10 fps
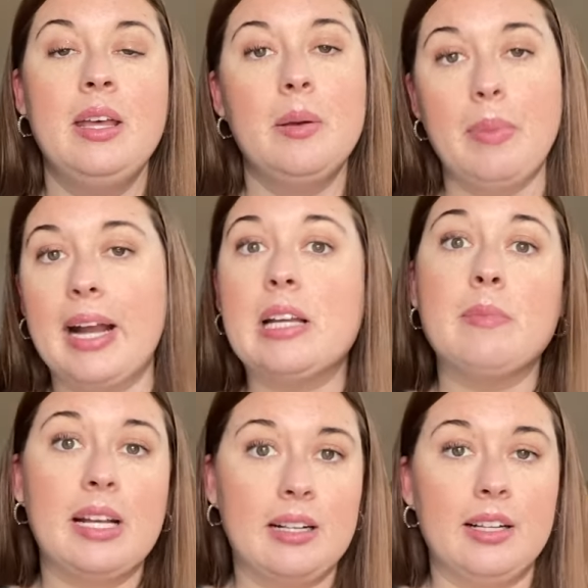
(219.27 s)
back in my
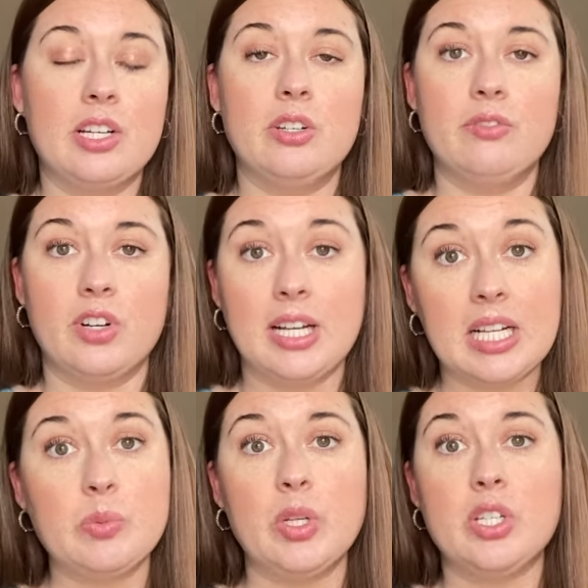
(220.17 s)
collection for
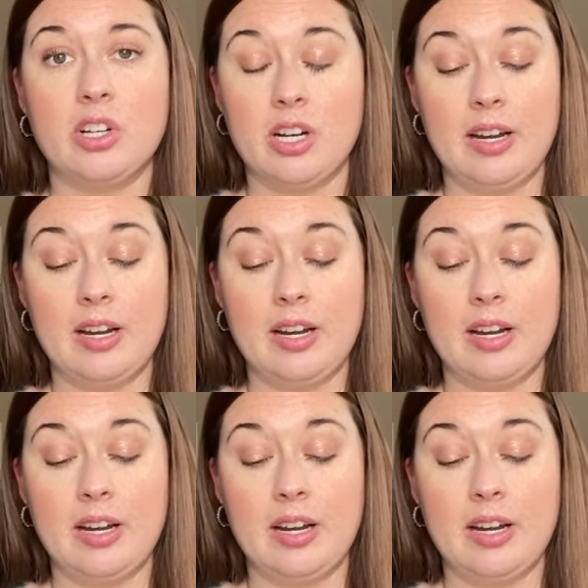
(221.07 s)
next winter.